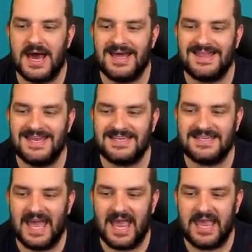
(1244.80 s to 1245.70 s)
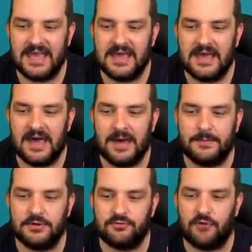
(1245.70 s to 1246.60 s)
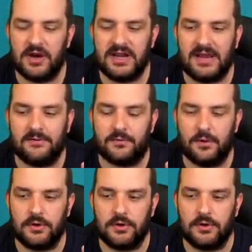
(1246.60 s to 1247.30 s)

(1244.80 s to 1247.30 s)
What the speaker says: this day, because right now I've got